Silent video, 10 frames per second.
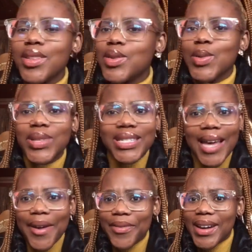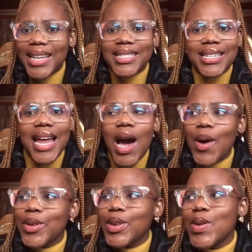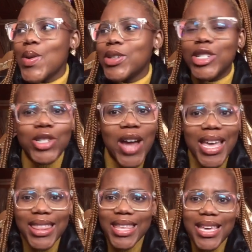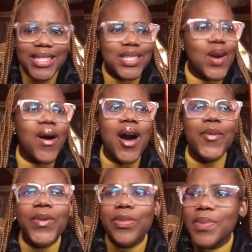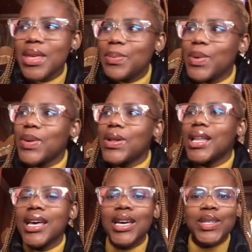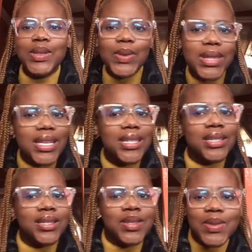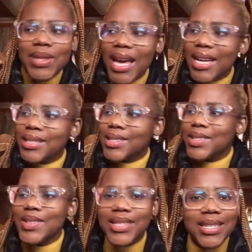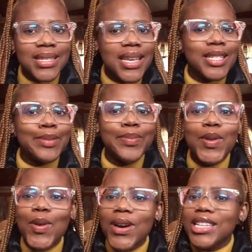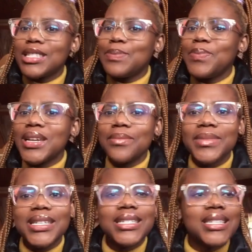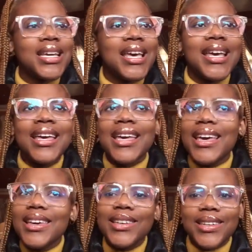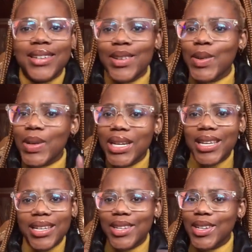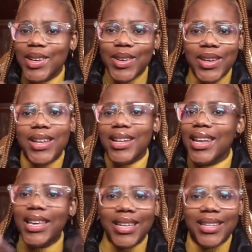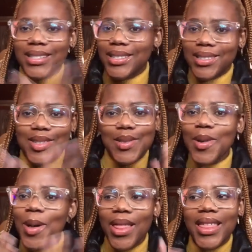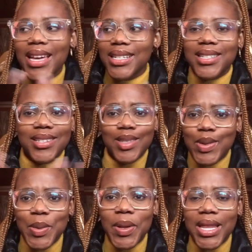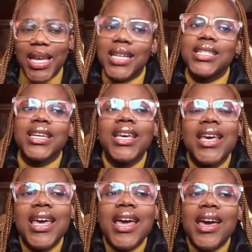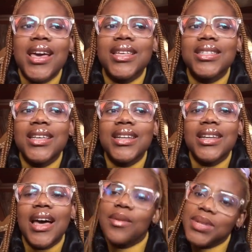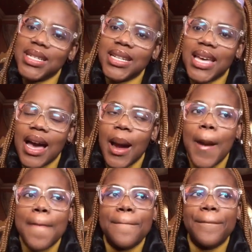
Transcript: do stuff right now, try things, go out with people, do this, do that, do this, explore, experiment. Hey, Kuri, do all that. Because then I'm still young.